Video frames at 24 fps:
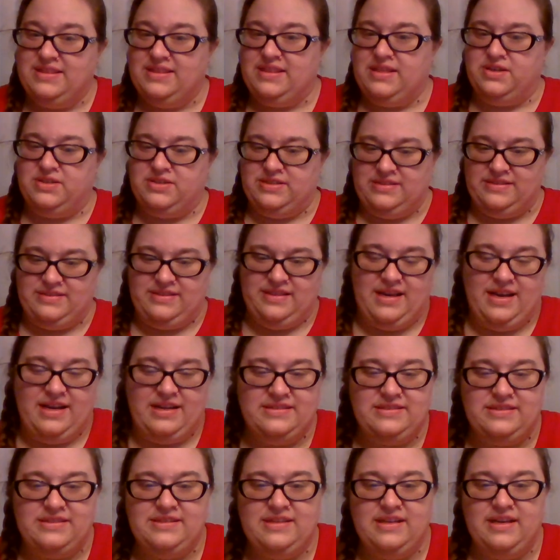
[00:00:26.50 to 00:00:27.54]
there is
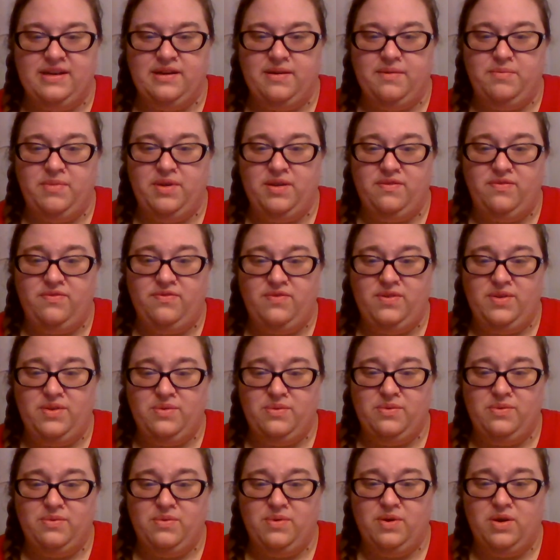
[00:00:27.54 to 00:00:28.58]
that. Um, if
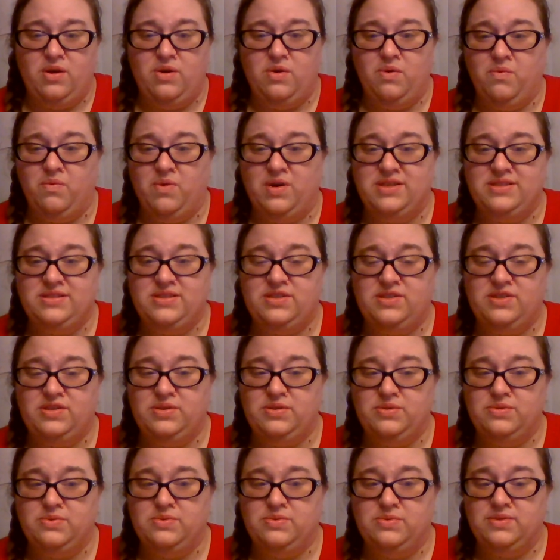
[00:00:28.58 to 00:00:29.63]
you want
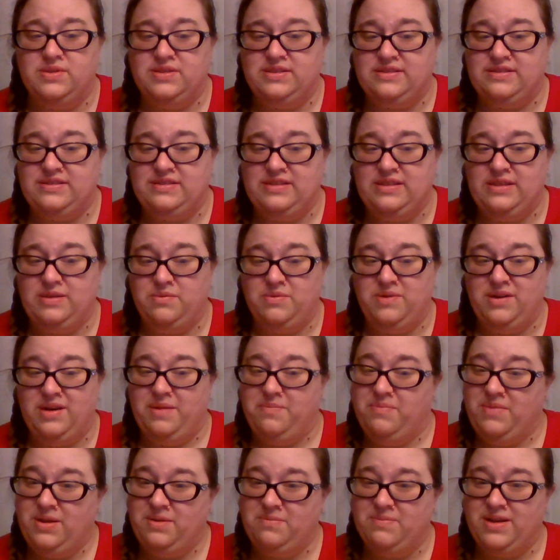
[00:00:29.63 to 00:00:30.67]
to see what I
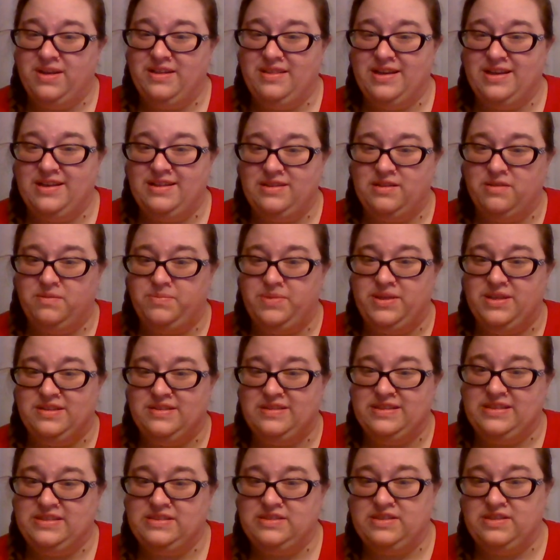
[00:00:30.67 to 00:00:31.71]
mean by that, there'll be a
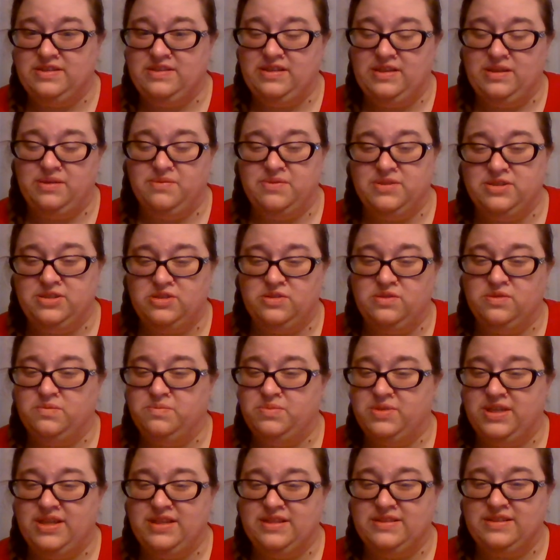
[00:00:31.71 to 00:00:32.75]
link to the original
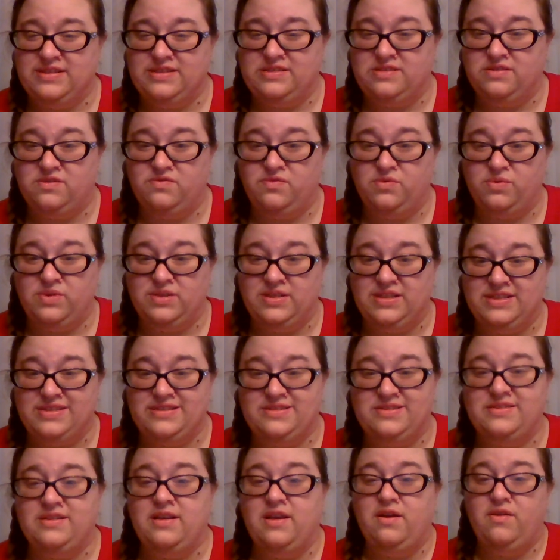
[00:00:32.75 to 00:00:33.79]
playlist for
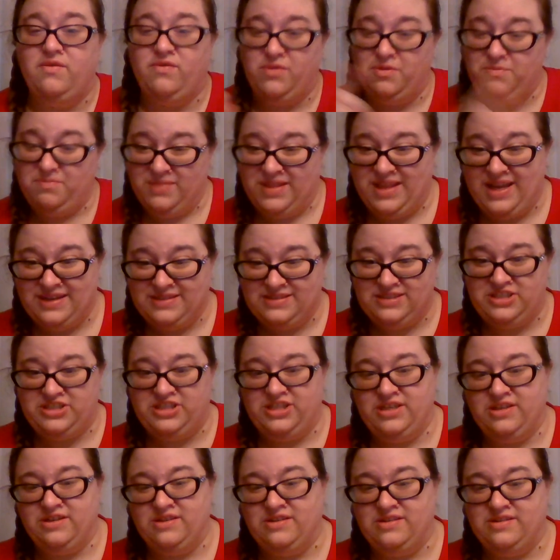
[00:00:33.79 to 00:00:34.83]
this from last
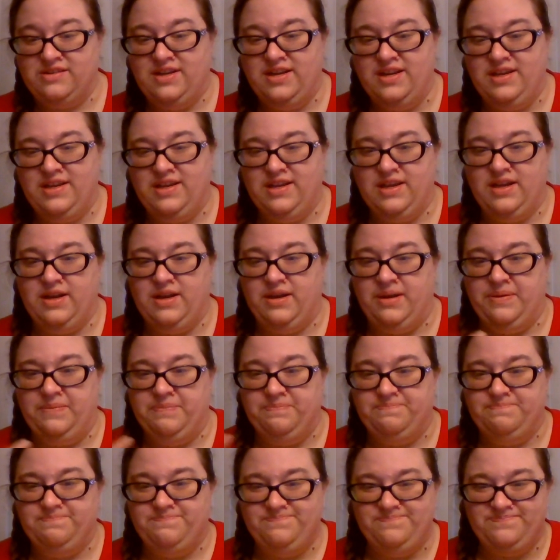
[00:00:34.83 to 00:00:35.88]
year.
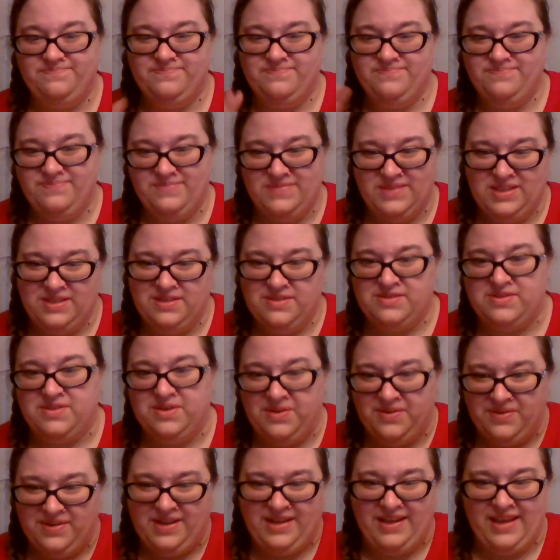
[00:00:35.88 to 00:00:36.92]
Um,
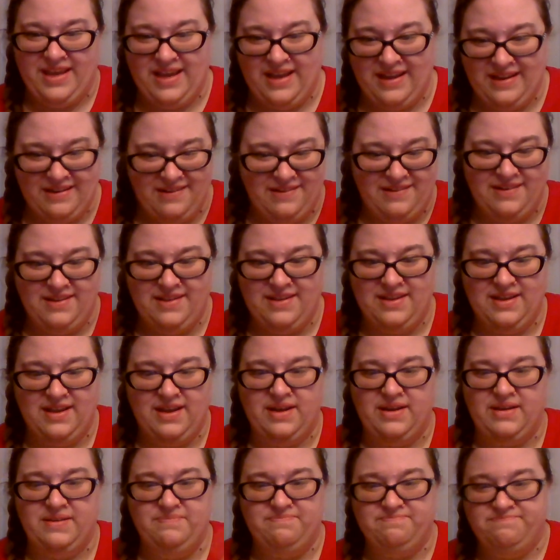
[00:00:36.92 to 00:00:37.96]
so again,
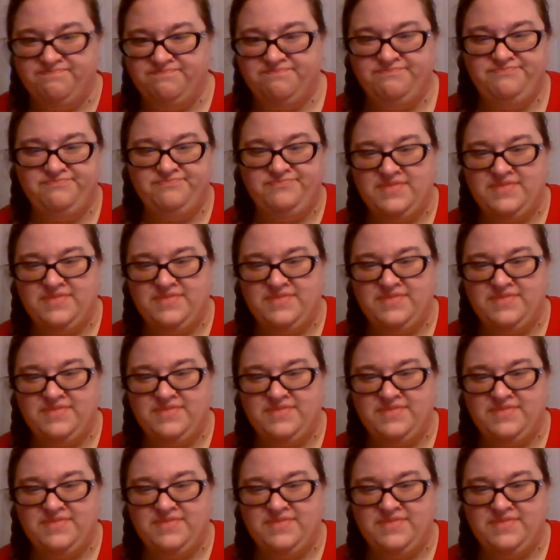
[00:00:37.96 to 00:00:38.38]
um,